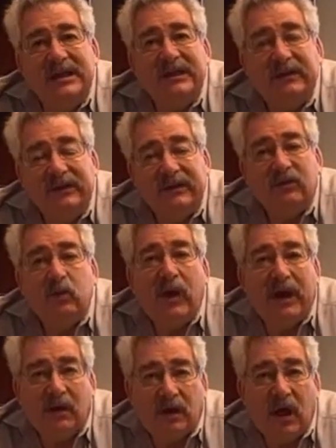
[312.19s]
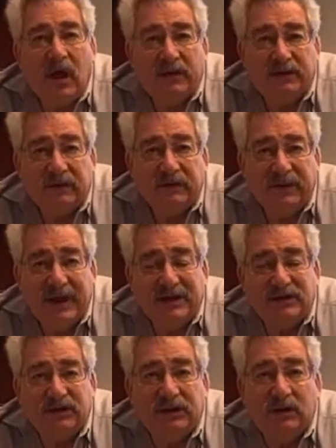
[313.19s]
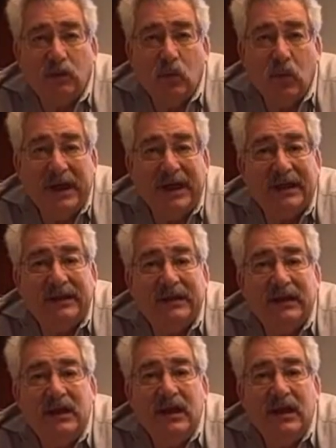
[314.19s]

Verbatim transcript: This is where consultation with